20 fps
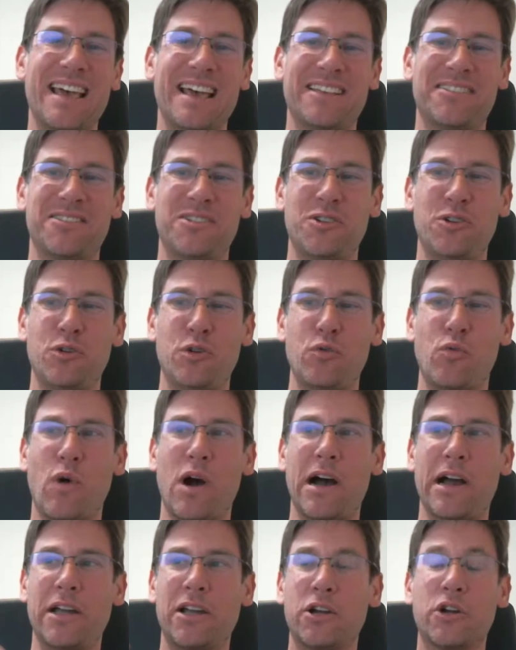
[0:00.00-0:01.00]
as to
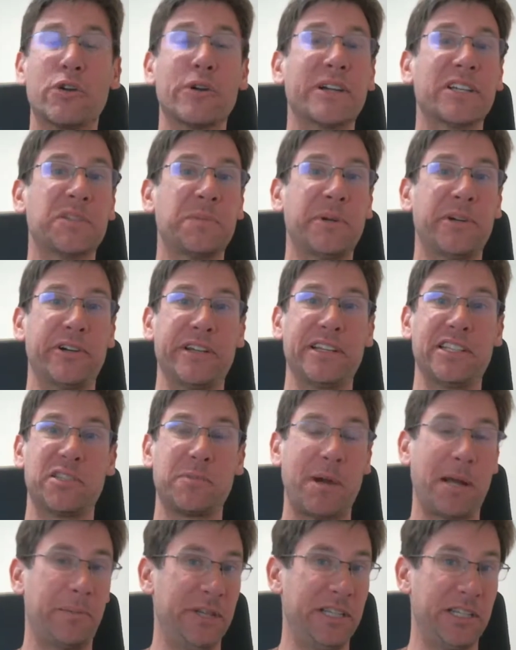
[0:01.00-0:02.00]
why her
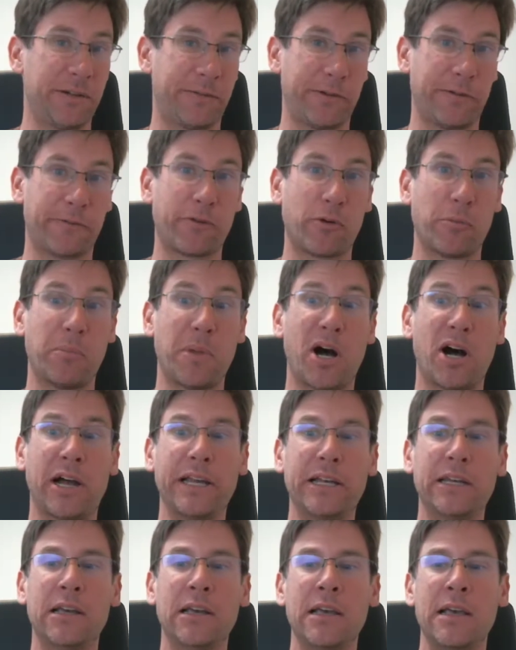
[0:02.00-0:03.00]
experience might be different from
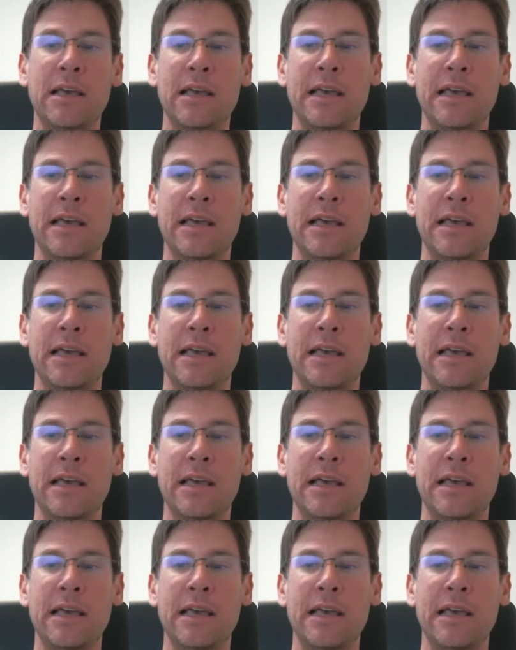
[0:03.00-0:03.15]
mine,